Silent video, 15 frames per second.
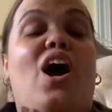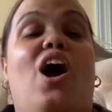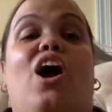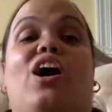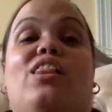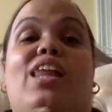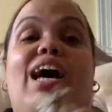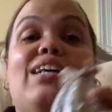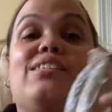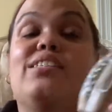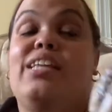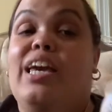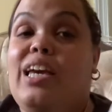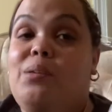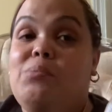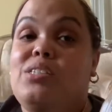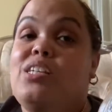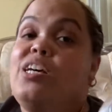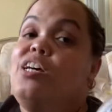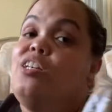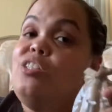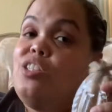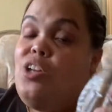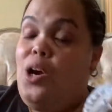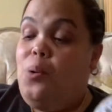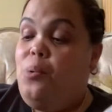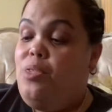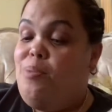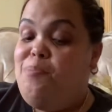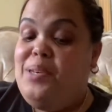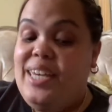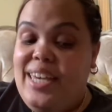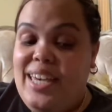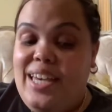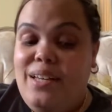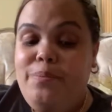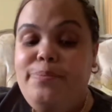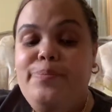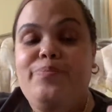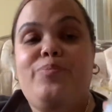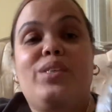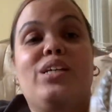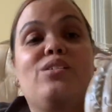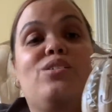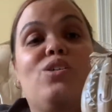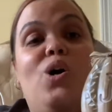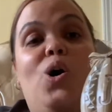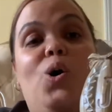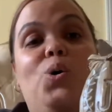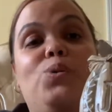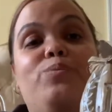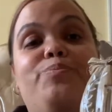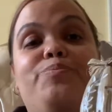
Our last names start with P. So